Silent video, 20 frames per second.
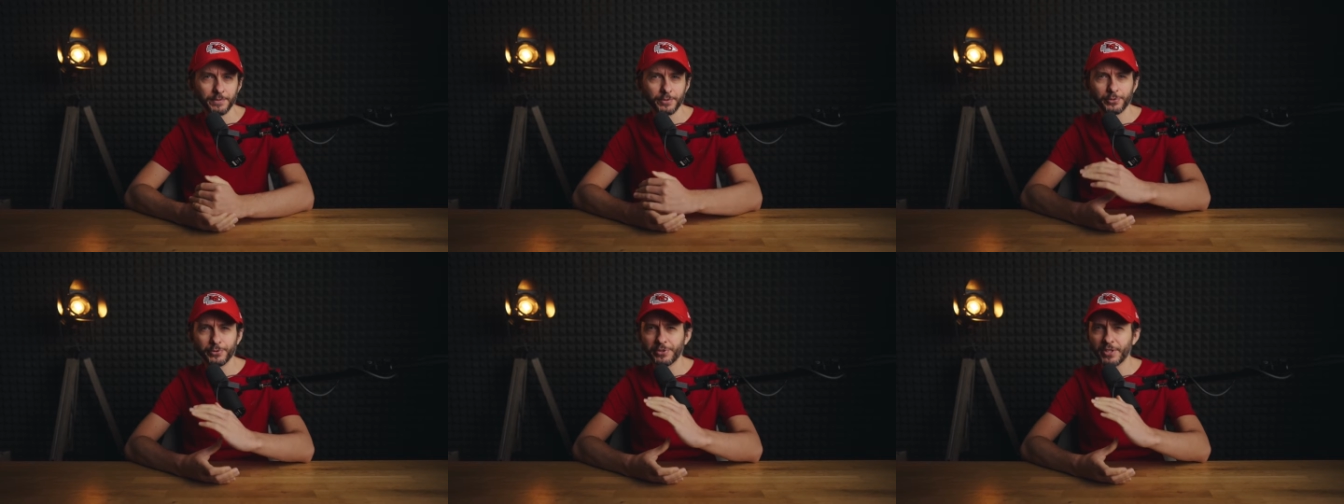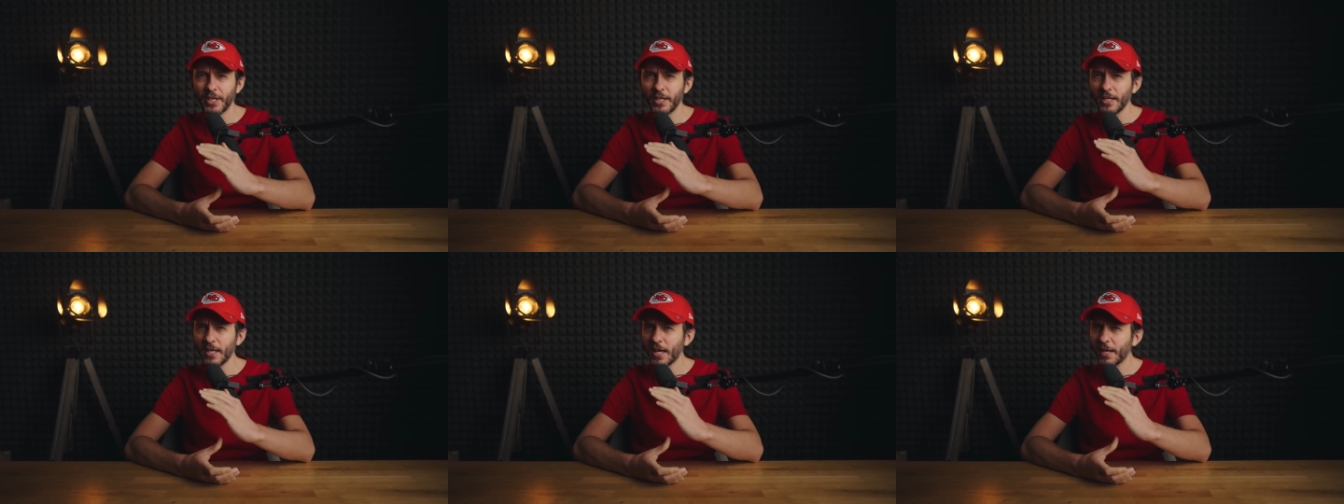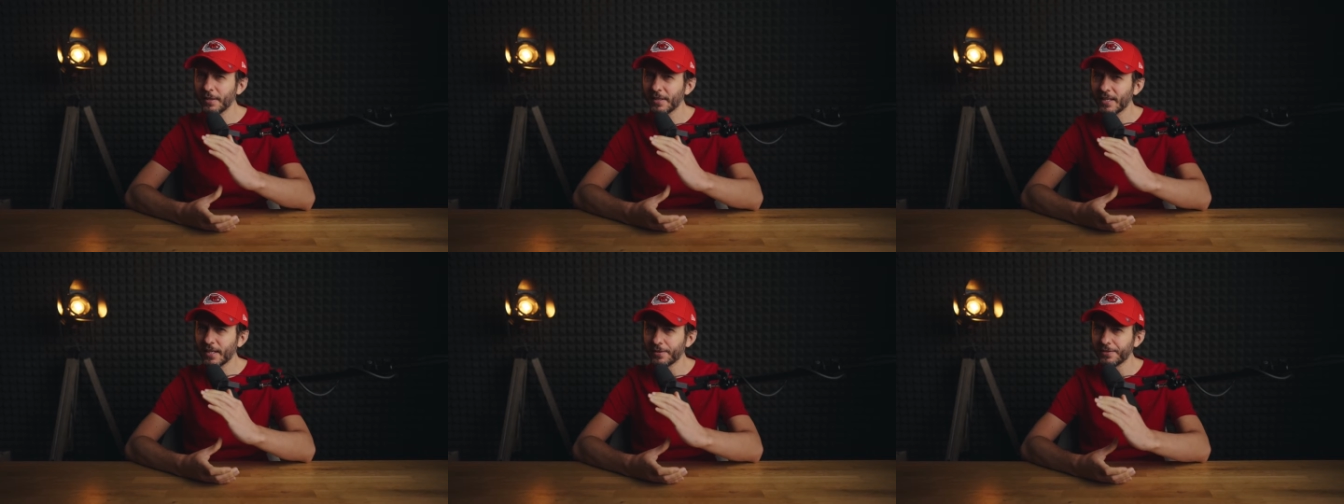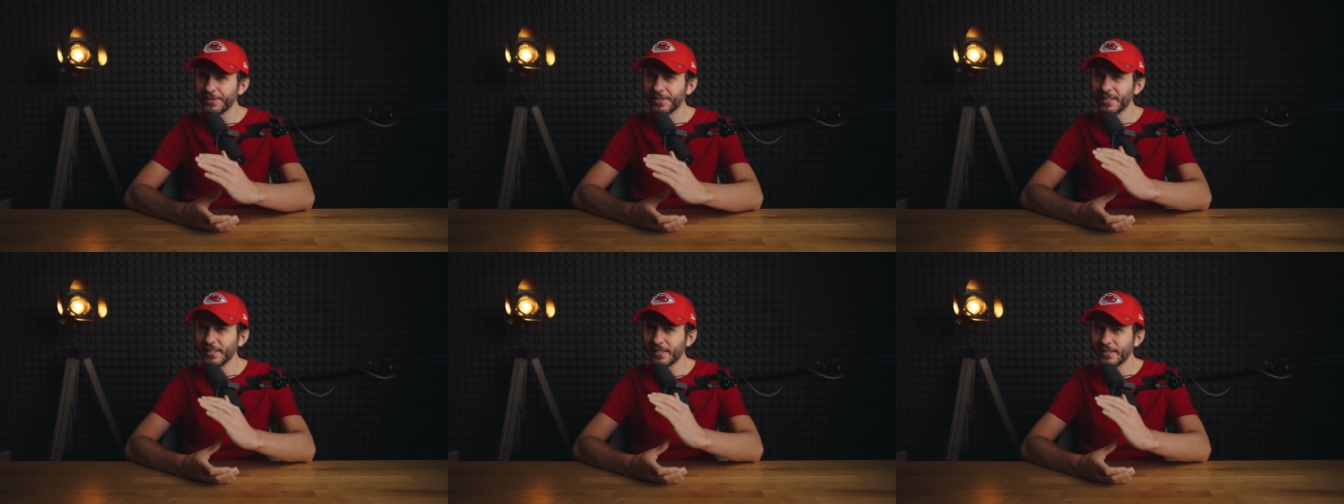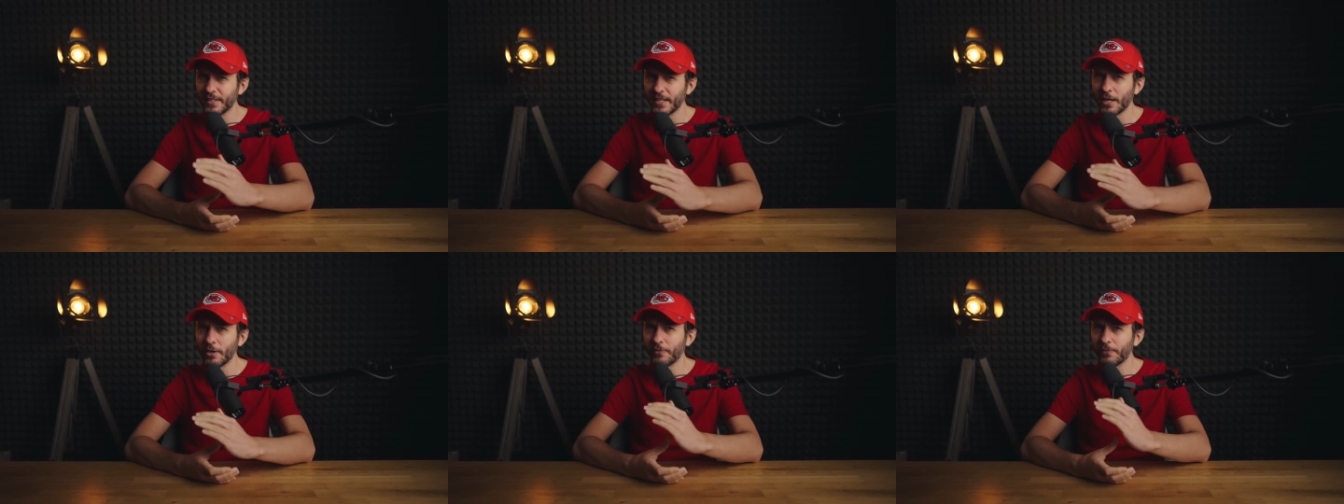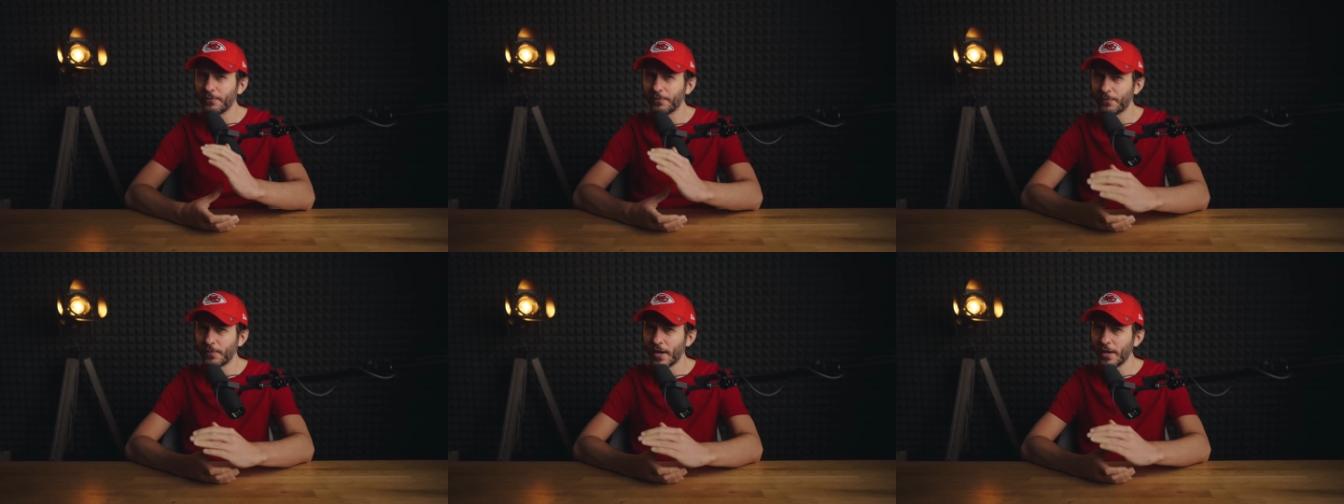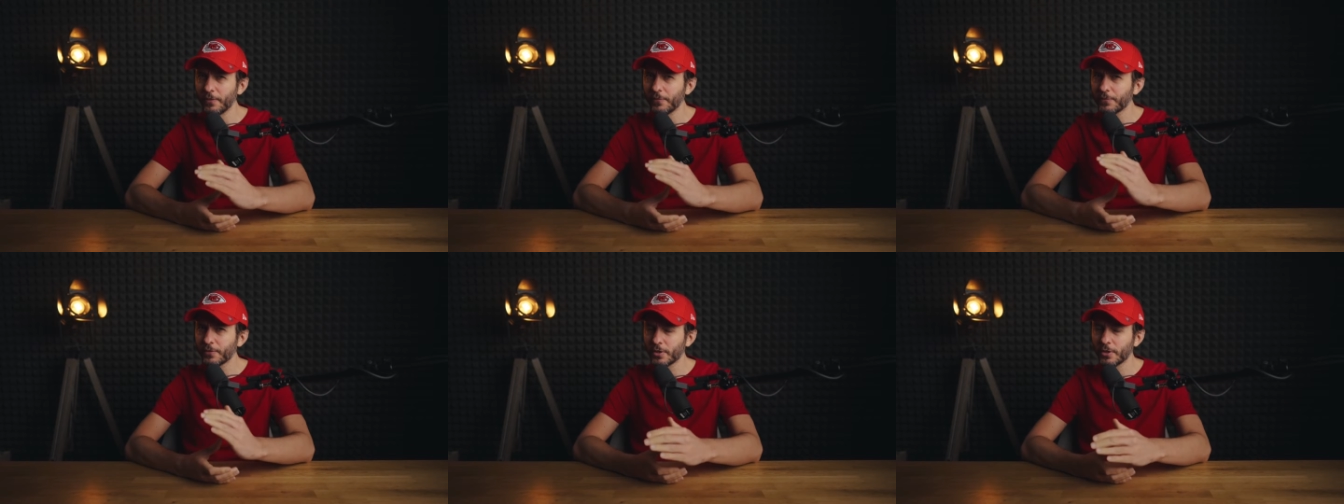Today I'm counting down
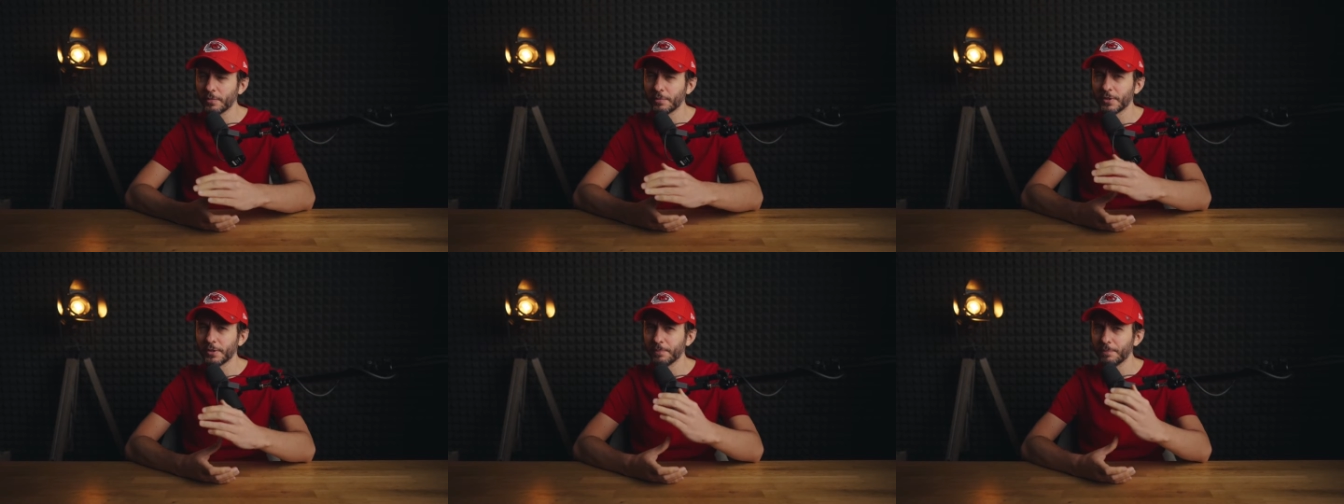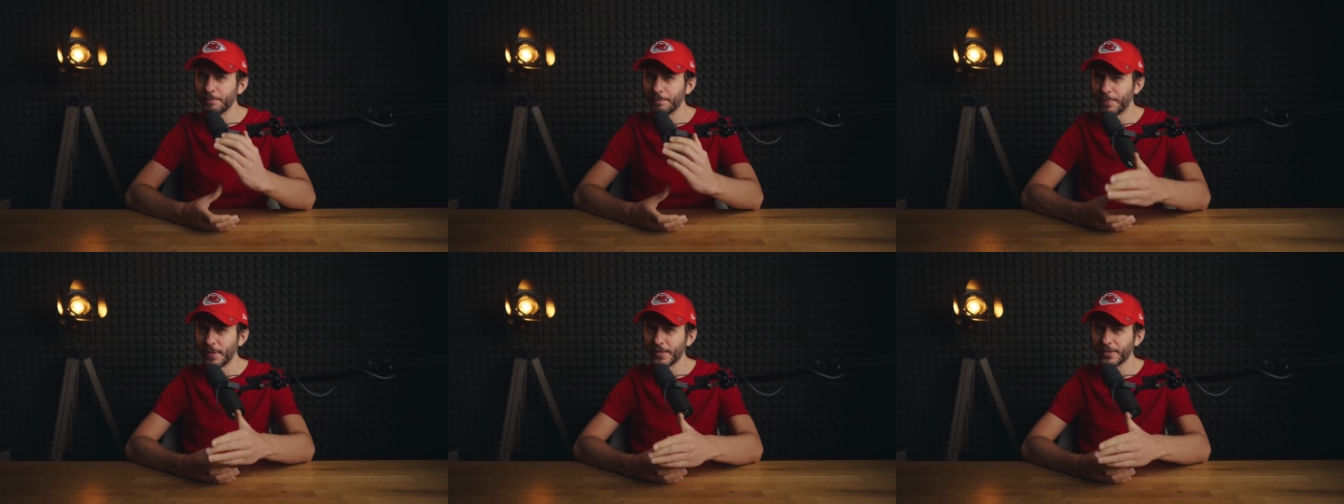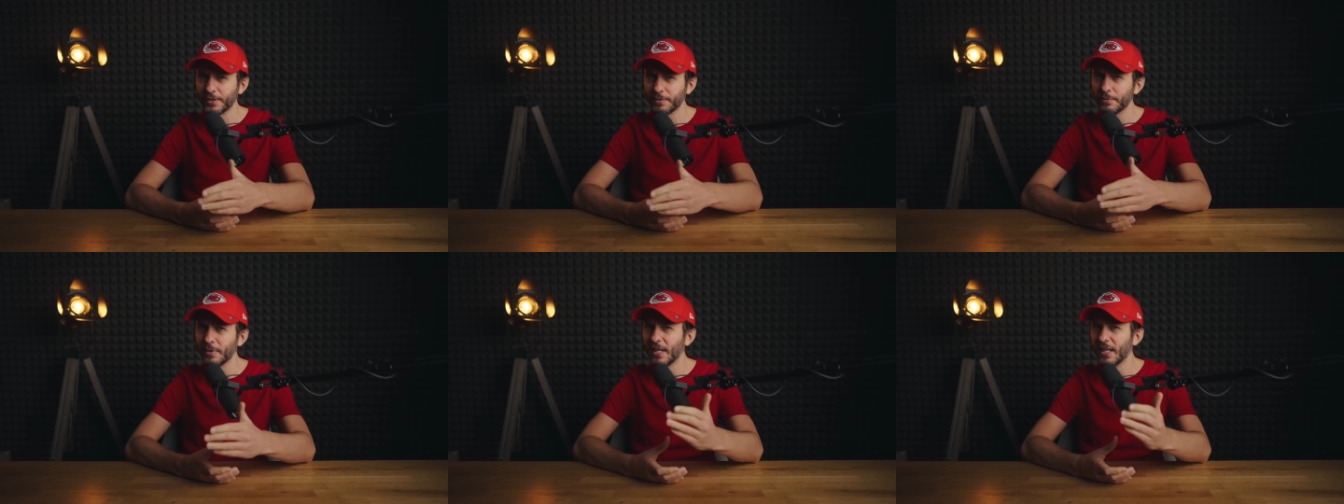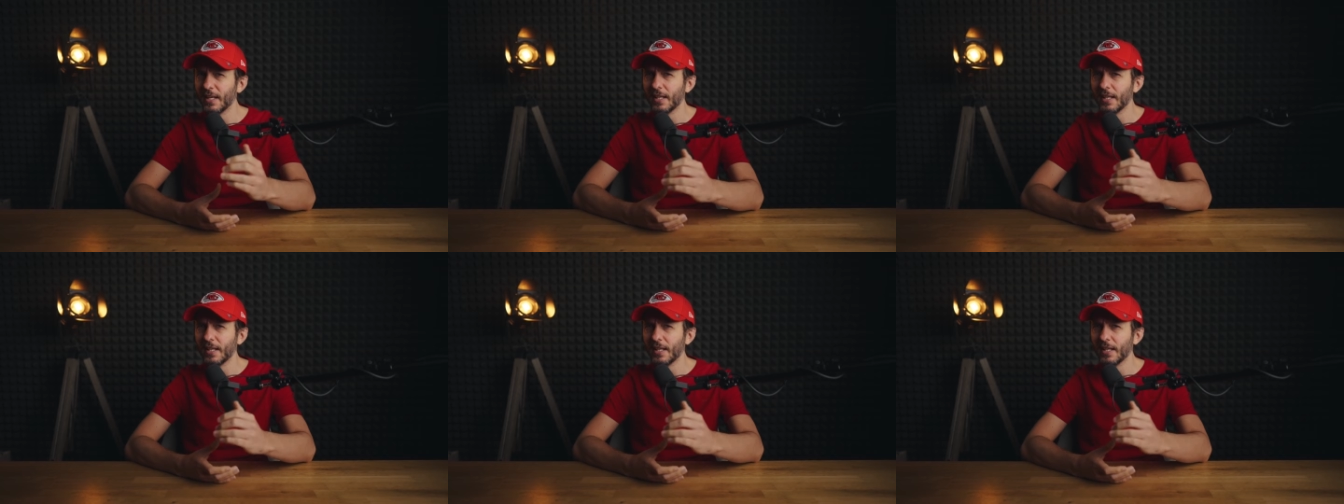5 common button